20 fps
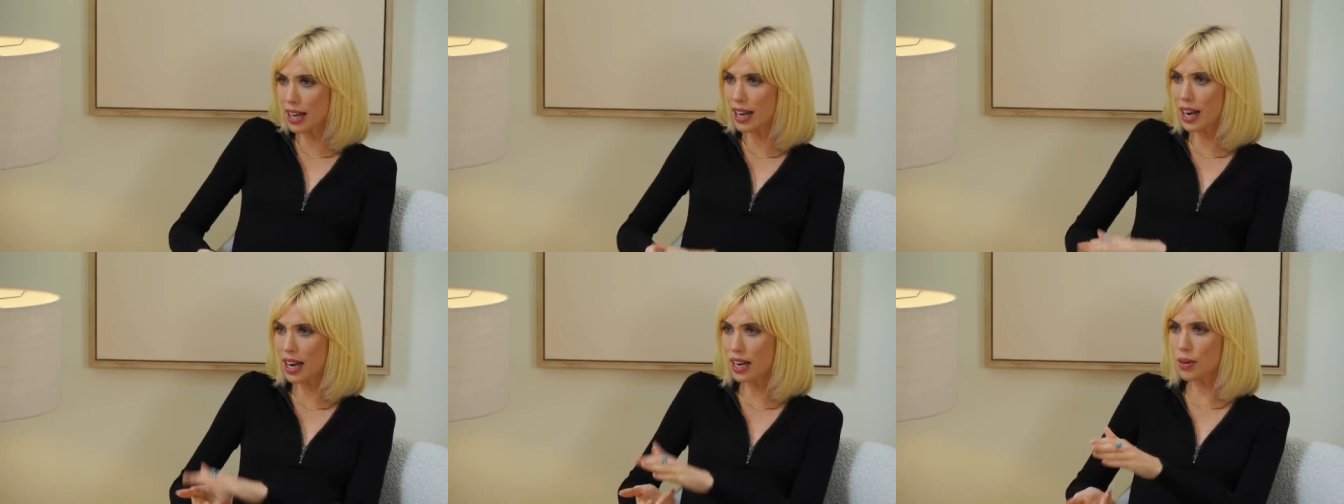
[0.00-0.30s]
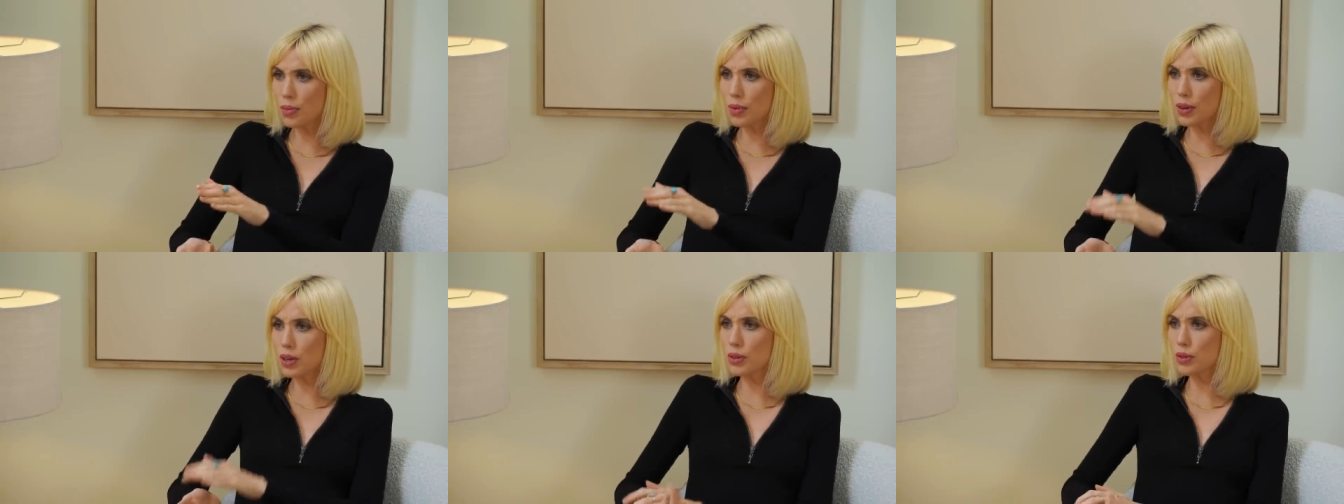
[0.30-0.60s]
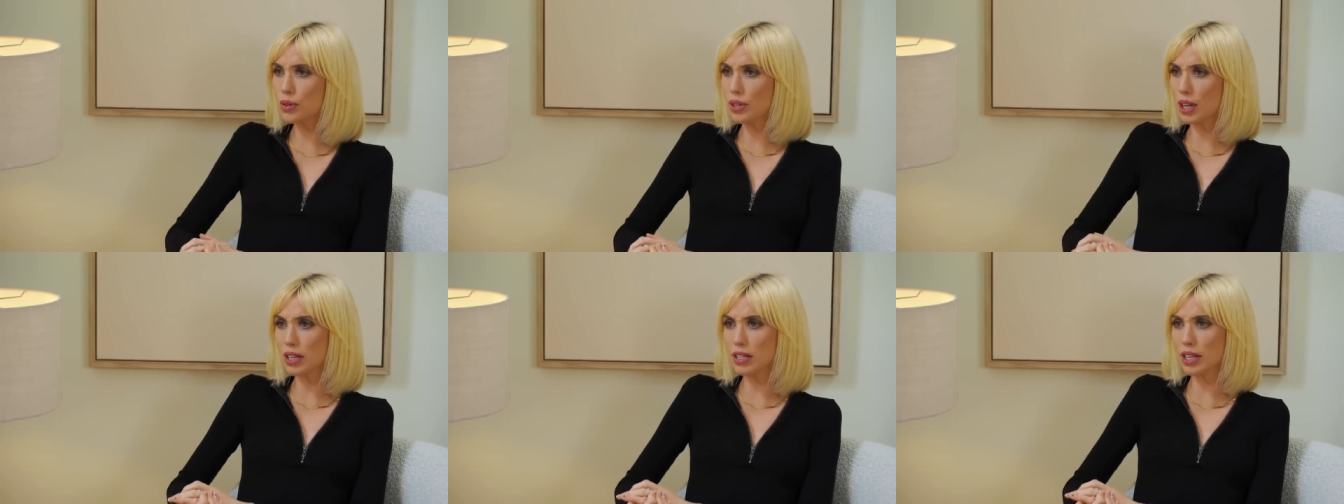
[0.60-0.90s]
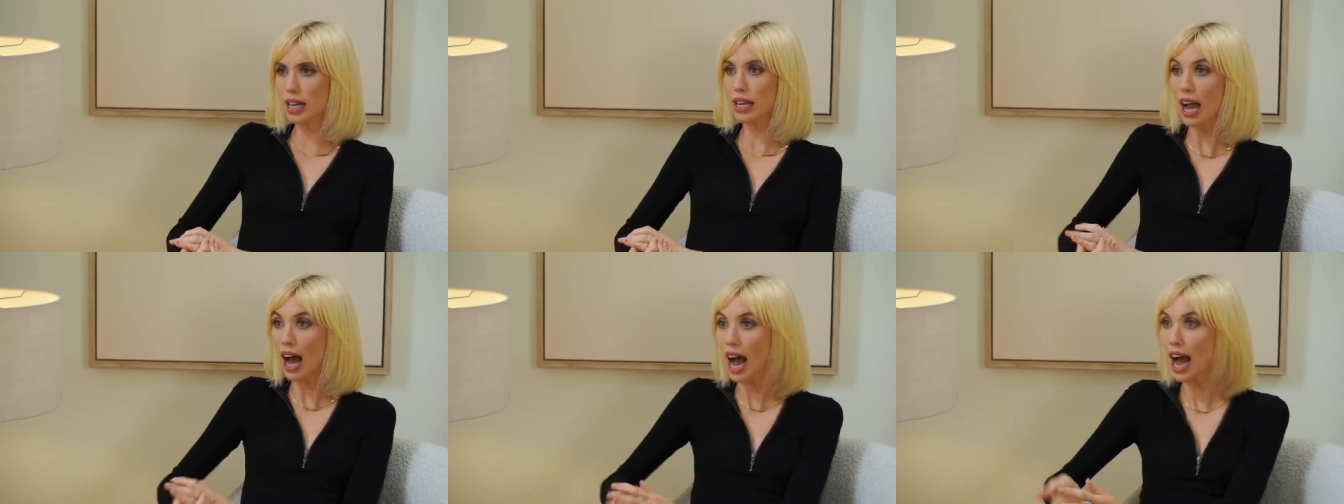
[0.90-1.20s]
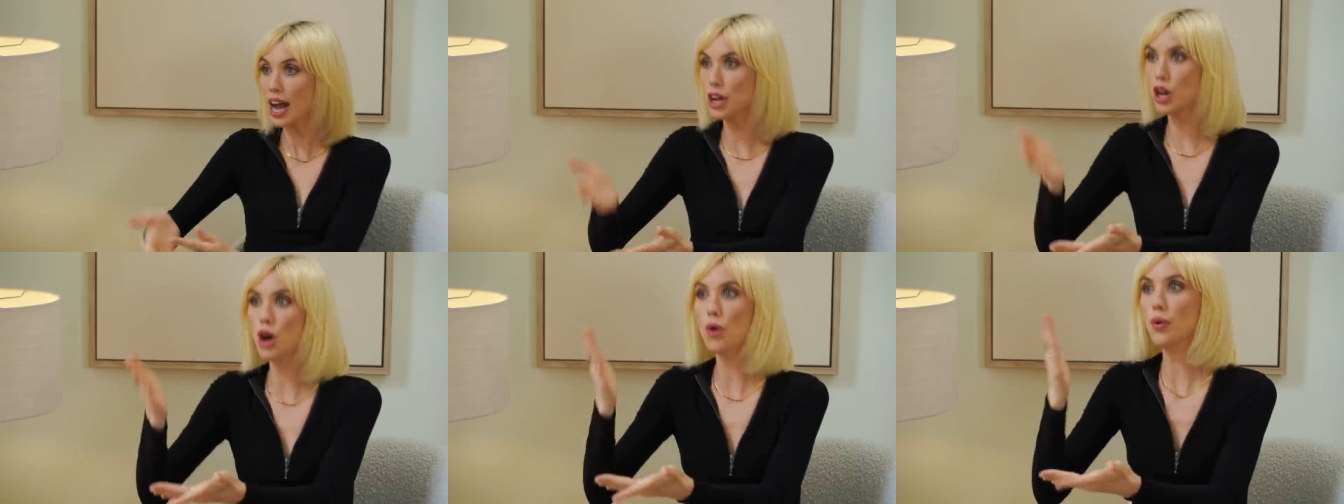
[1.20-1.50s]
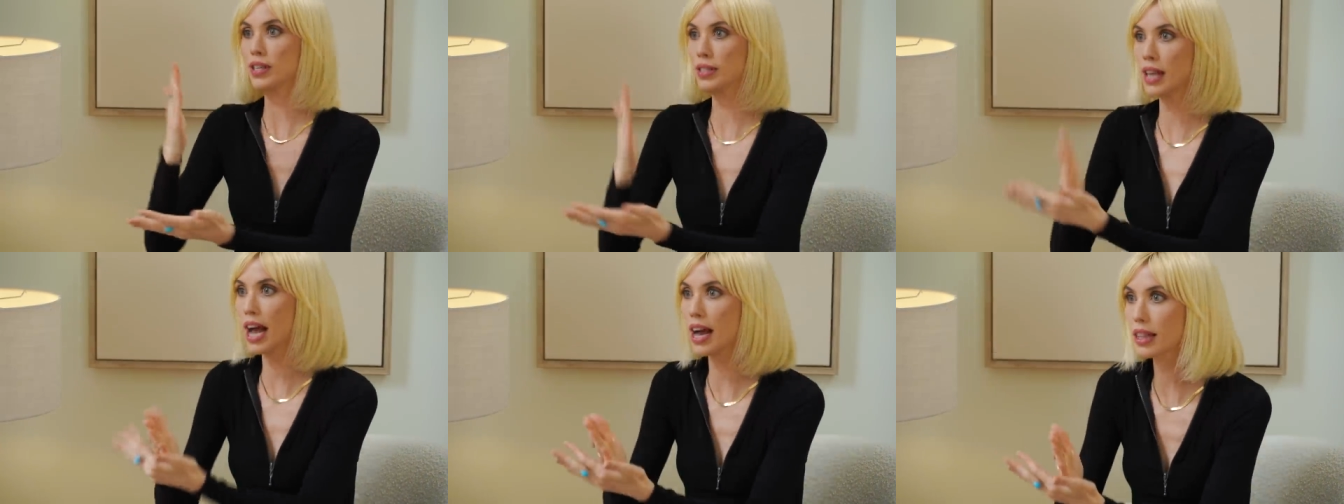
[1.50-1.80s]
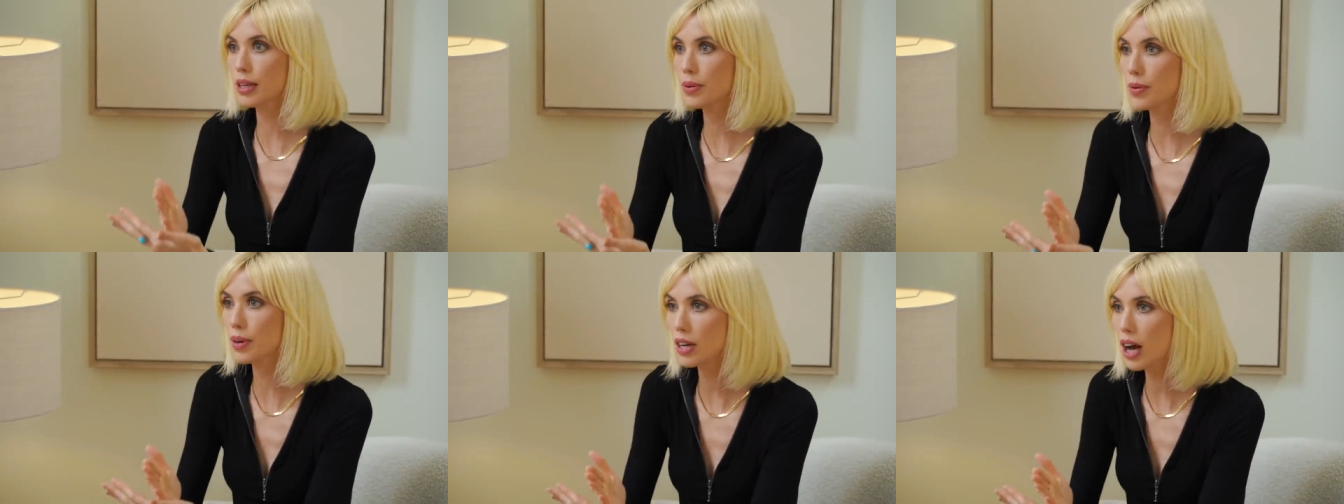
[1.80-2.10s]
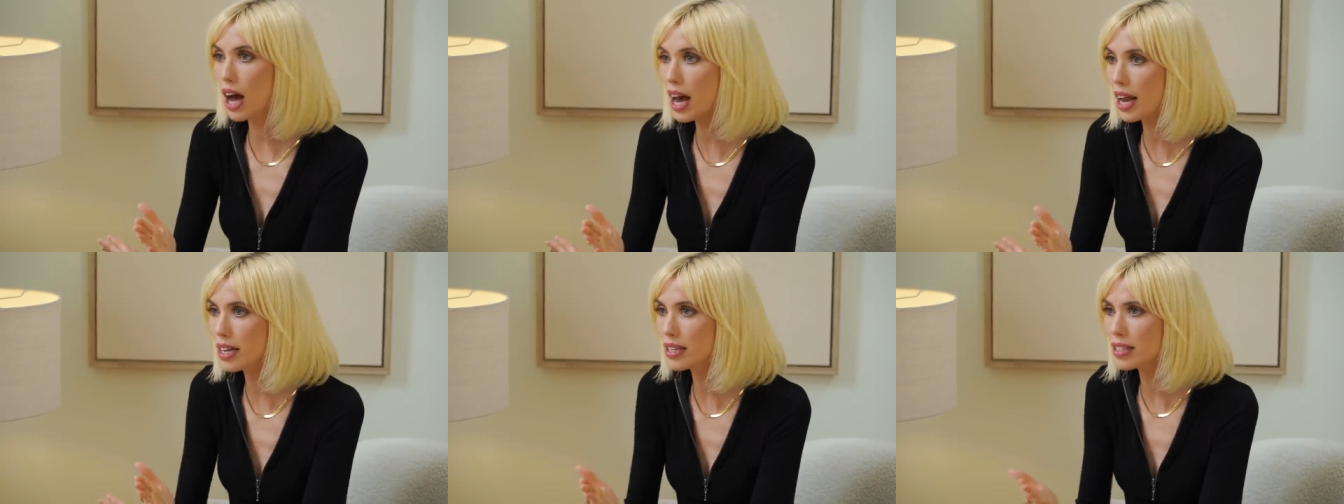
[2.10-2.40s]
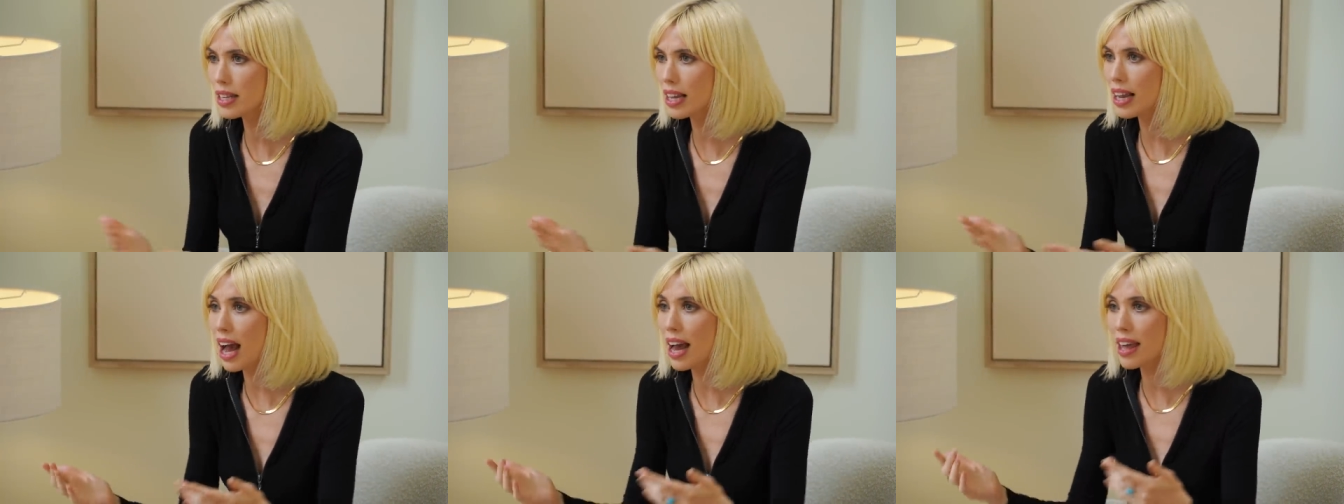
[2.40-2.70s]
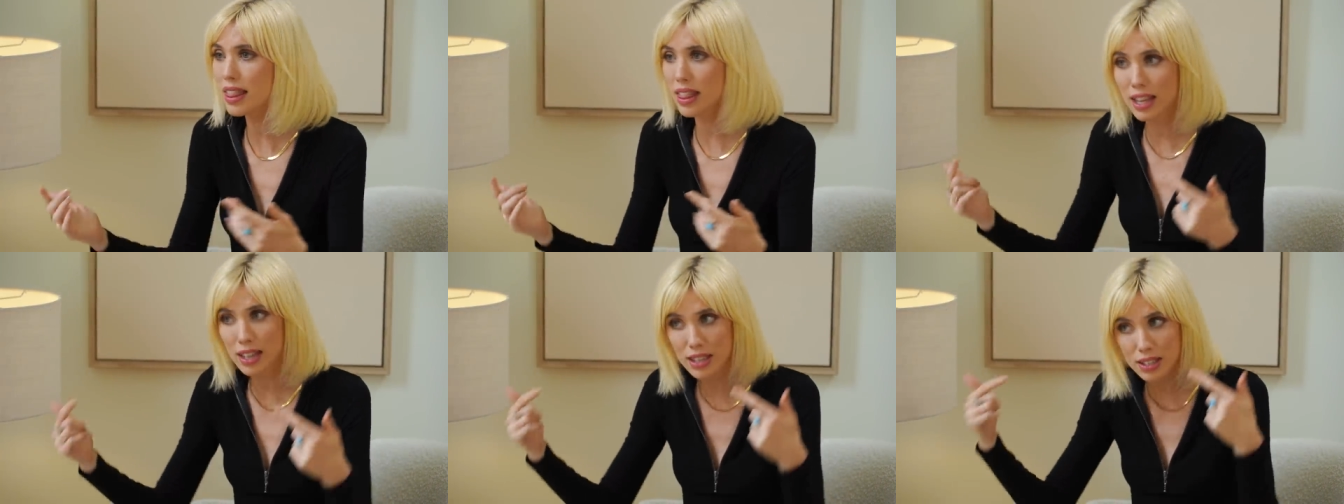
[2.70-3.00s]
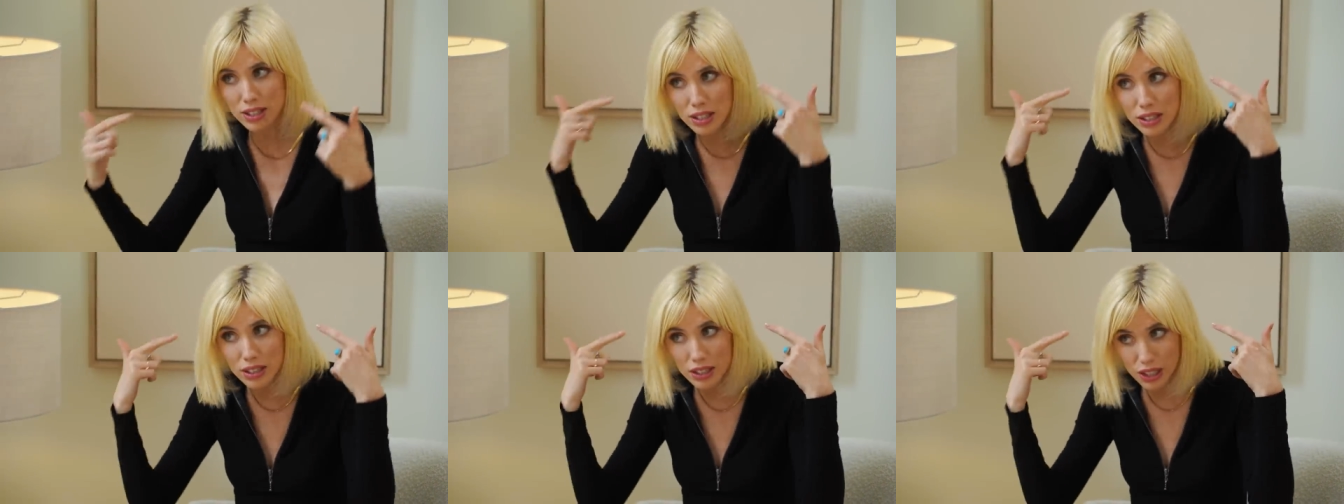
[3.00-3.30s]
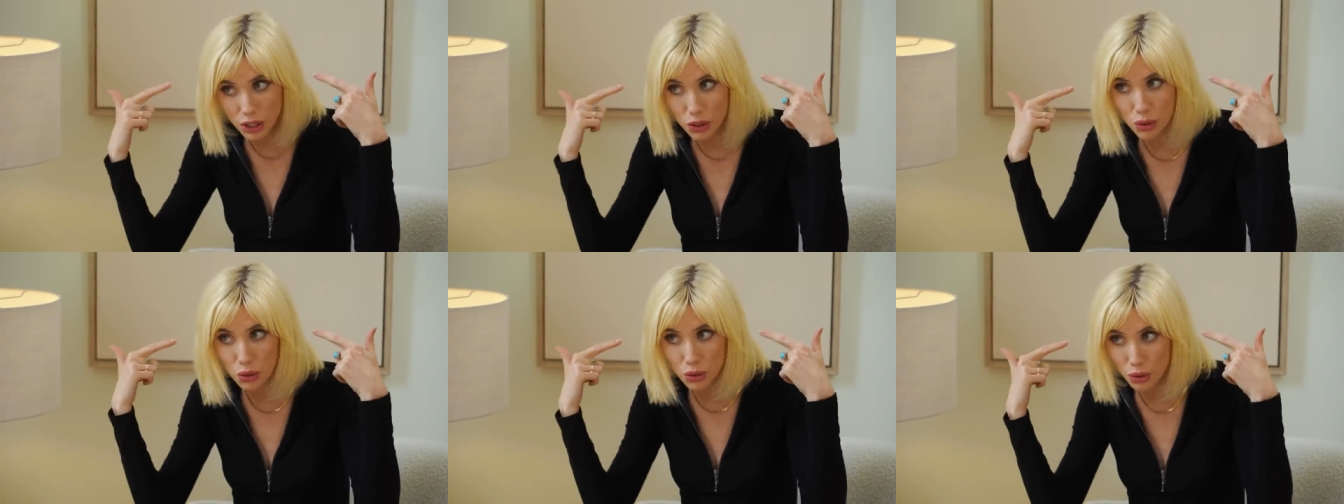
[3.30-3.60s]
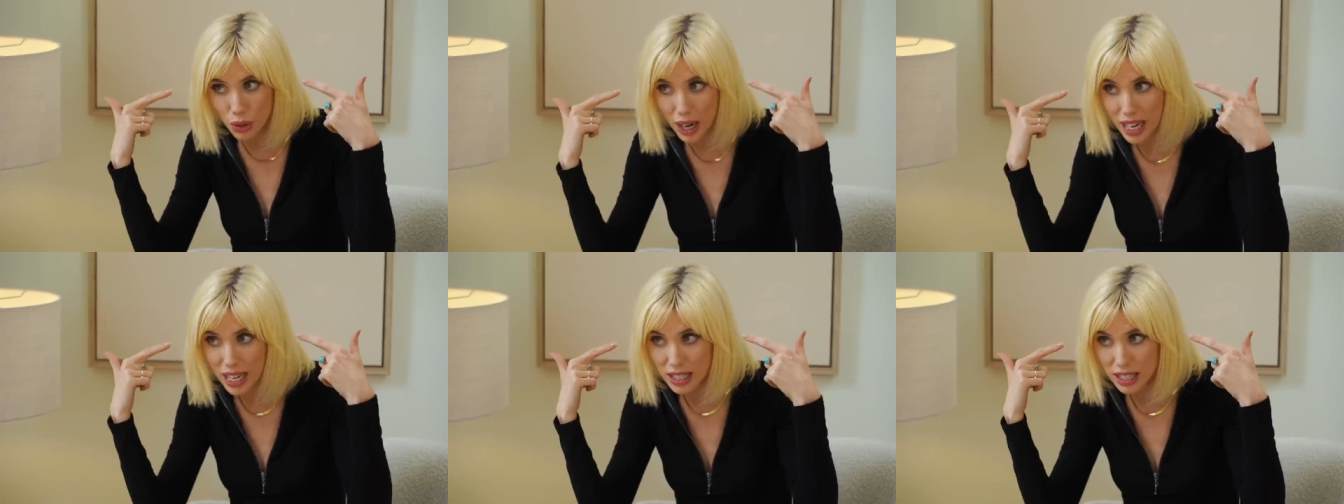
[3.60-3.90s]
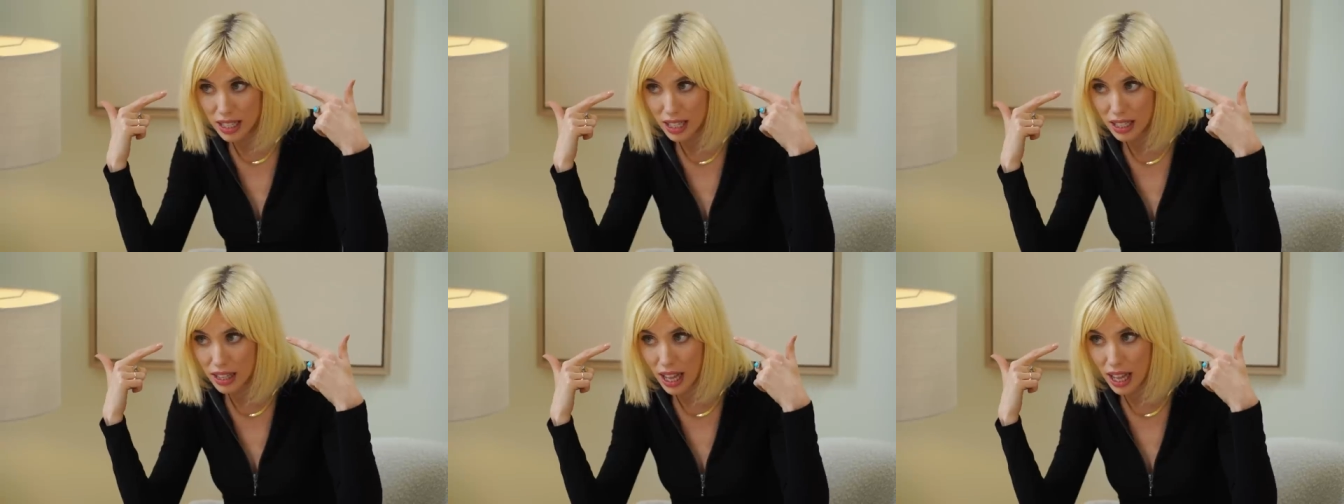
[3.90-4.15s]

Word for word: And anyone who says, like, I know exactly what God is, like, I think is a little crazy.